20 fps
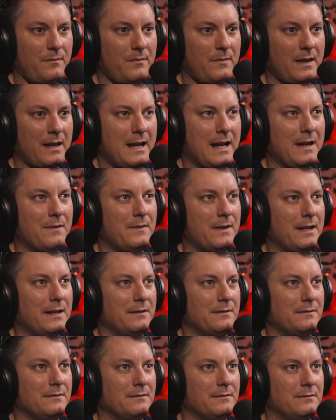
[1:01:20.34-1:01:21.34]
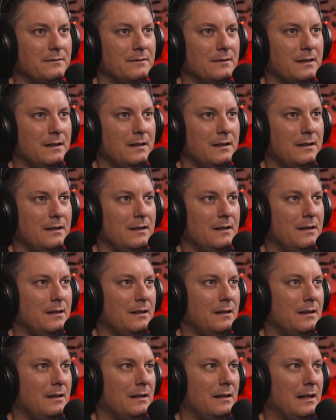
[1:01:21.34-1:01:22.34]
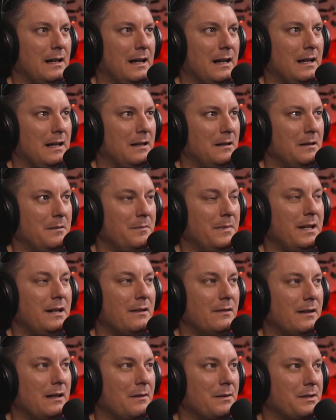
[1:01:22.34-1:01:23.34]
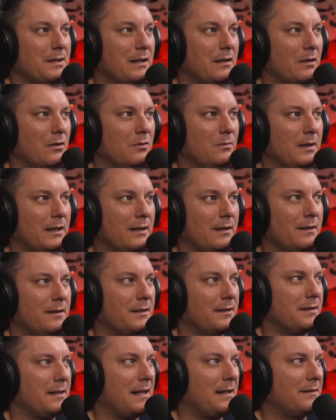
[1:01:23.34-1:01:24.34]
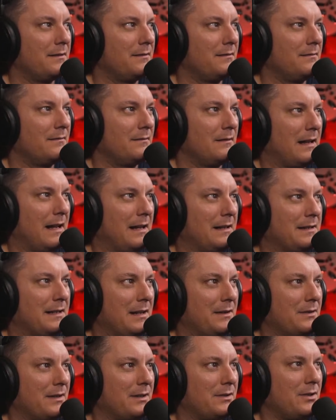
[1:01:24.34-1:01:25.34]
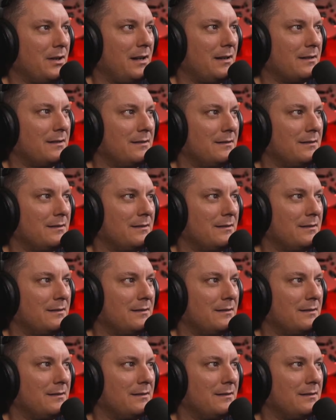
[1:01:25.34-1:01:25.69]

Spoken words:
And then immediately I was like, oh my goodness, that sounds like junk.